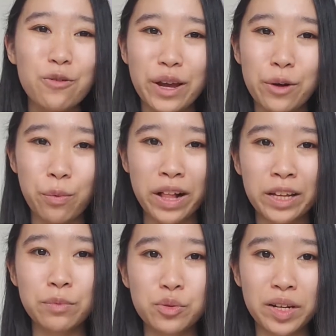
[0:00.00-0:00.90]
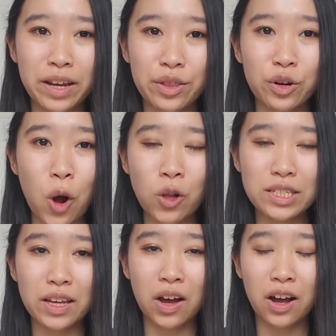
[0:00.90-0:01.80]
and welcome to another
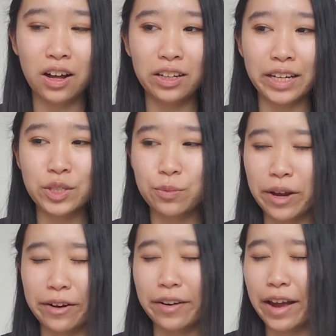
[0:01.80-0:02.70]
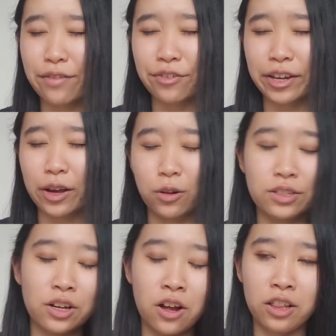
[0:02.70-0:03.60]
Ulta haul. I swear, every
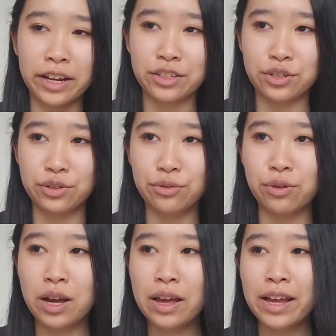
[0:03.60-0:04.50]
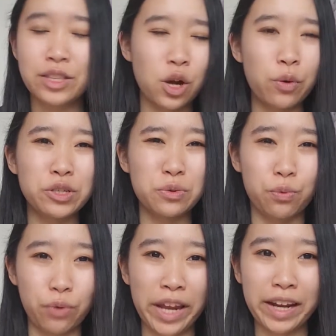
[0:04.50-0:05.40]
Ulta haul I do, it's always
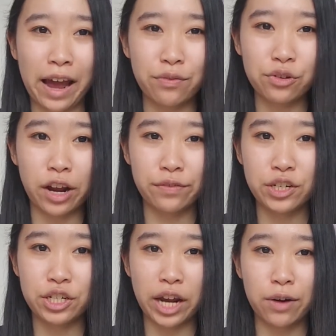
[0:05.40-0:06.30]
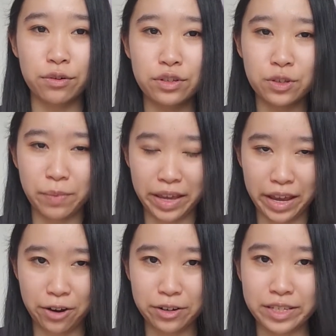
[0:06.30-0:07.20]
right after I've showered, so my
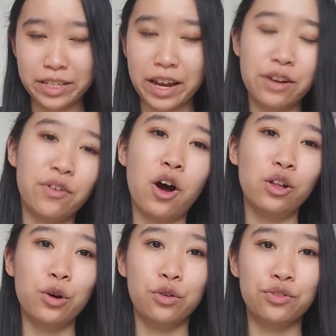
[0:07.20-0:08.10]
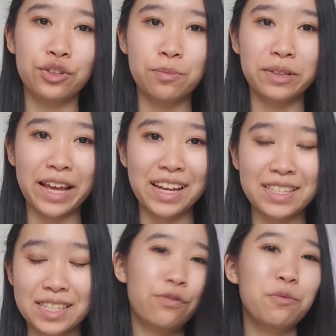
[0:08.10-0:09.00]
hair is still kind of all over the
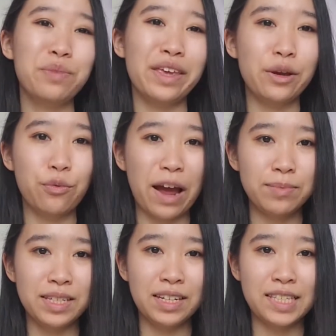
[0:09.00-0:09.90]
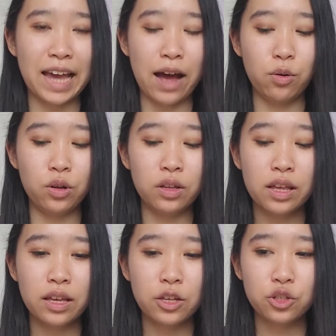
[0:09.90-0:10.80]
place from being wrapped in a towel.
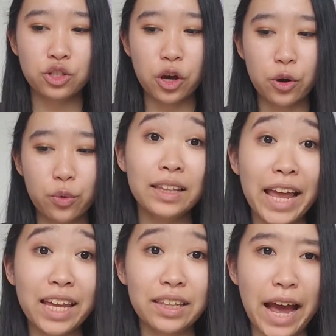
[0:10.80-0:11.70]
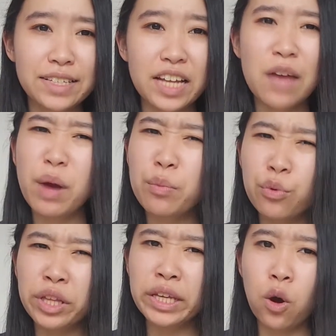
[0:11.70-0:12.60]
So like last time, I'm
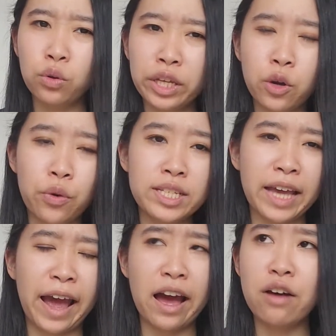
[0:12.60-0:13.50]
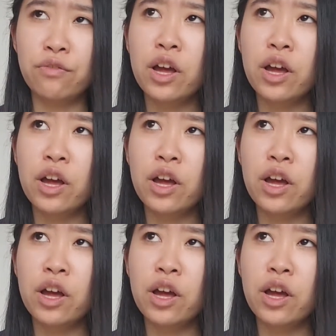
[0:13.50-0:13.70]
really only going to have